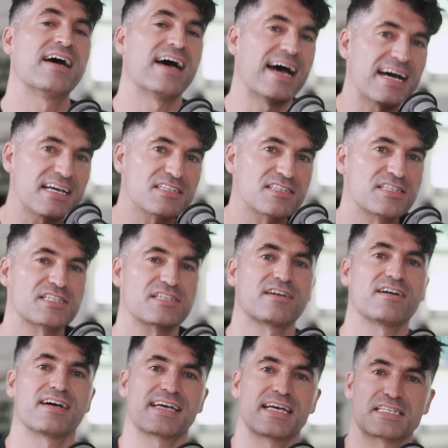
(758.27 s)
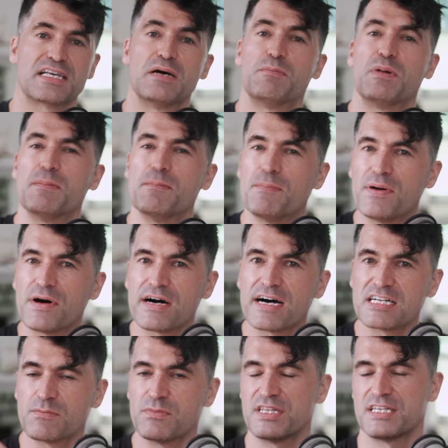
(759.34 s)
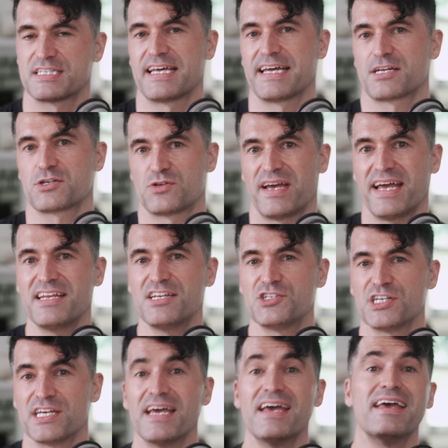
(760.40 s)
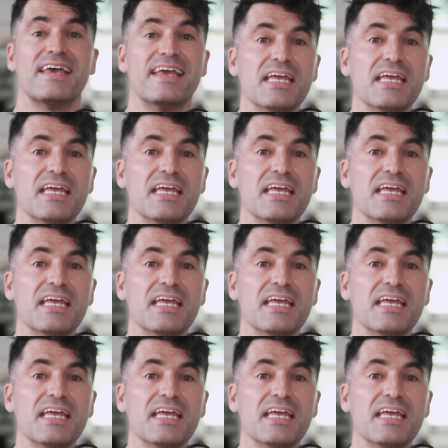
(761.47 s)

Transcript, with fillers: As the star gets bombarded with this extra energy,